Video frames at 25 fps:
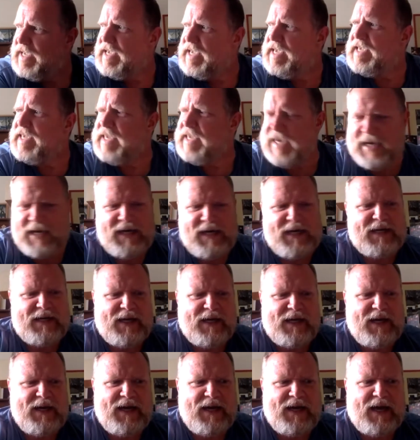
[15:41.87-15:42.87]
yeah,
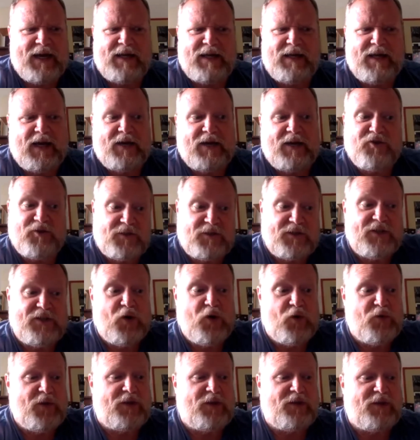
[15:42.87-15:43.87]
I just
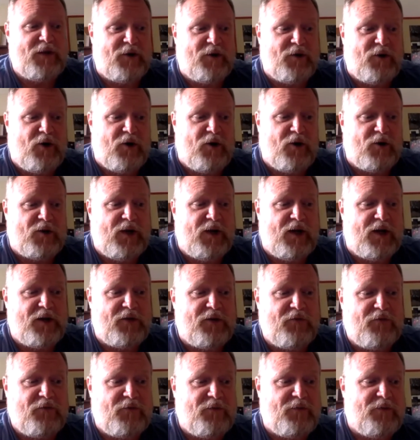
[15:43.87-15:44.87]
know that there are a lot
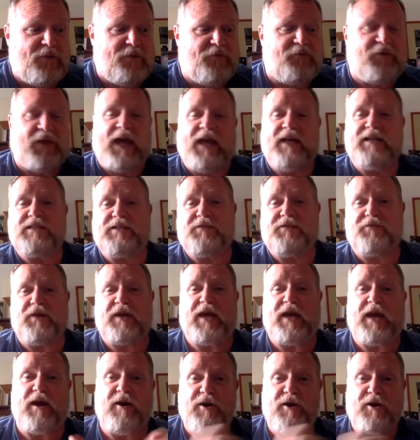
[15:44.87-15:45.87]
of fans of the
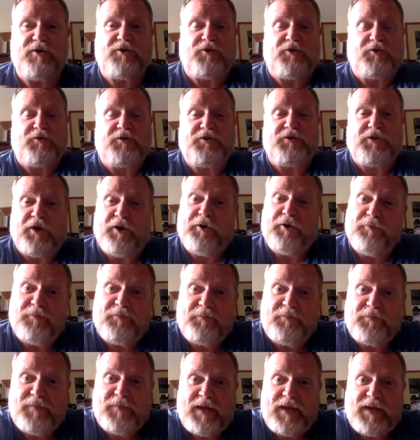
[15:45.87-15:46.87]
character, so
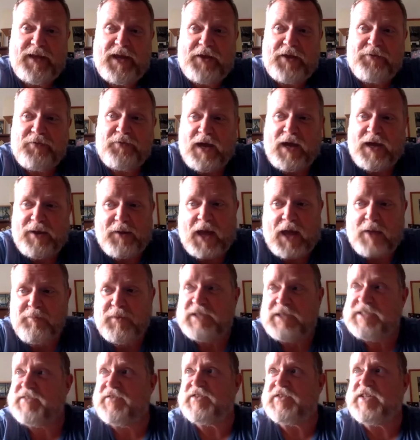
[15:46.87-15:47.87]
I
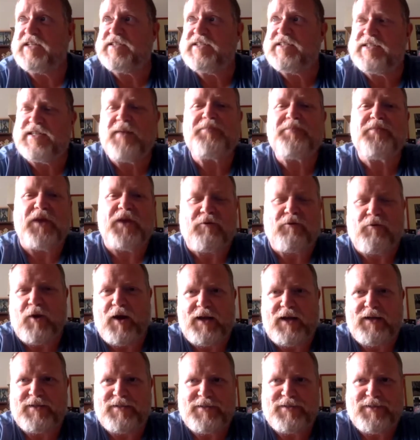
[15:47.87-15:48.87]
must have done something
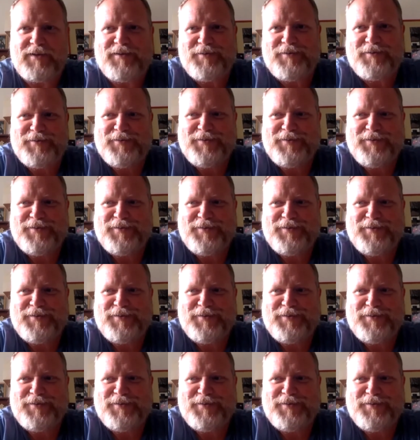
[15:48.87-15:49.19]
right. So.